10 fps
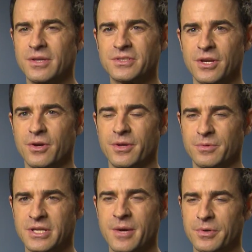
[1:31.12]
Also, there
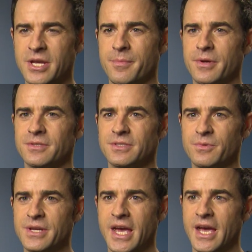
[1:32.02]
was a couple cameos that
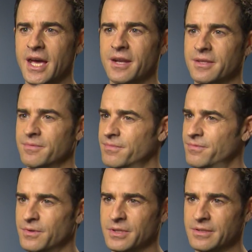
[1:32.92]
we had
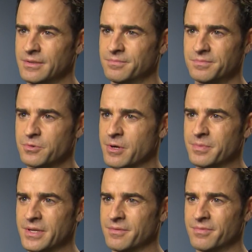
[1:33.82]
fully
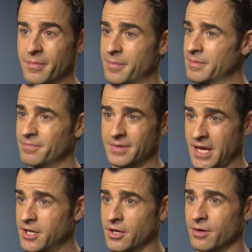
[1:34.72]
scripted from the yeah.
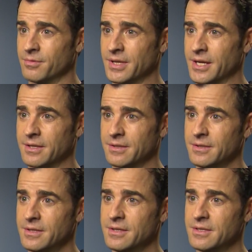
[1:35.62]
get-go. That was like Sting,
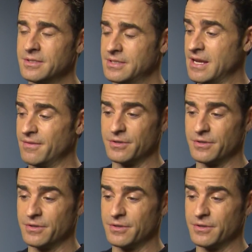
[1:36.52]
wasn't it? And Sting Justin